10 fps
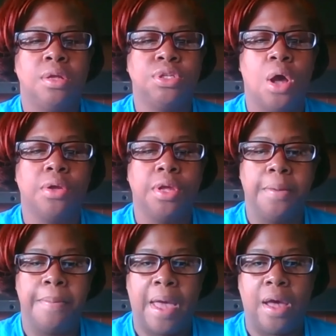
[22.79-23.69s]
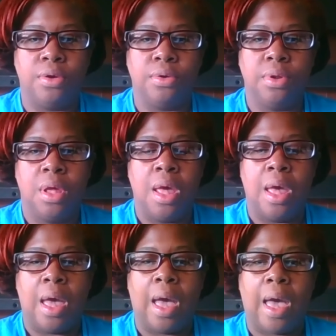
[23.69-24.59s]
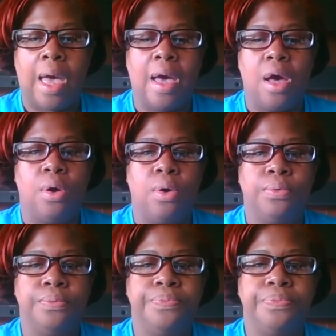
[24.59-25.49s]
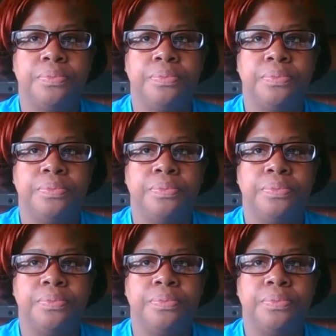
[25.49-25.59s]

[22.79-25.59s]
talking about how